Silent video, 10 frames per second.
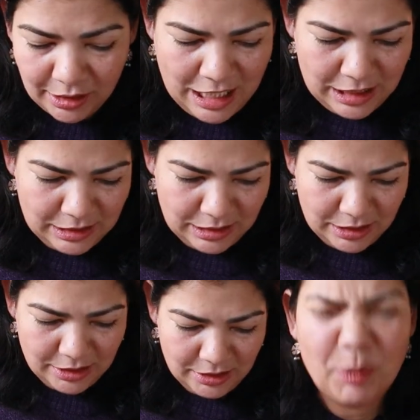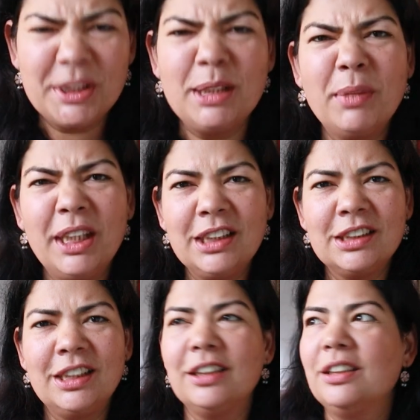and there were some
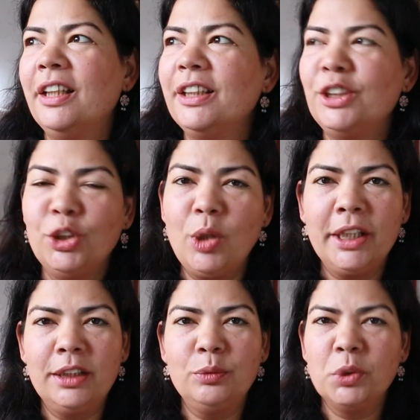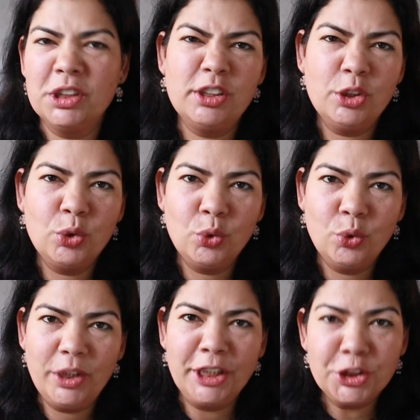things that, like, you know, I wasn't
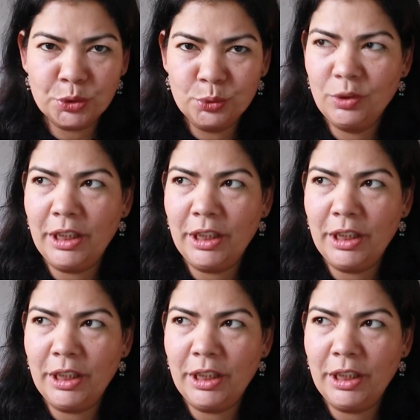so into,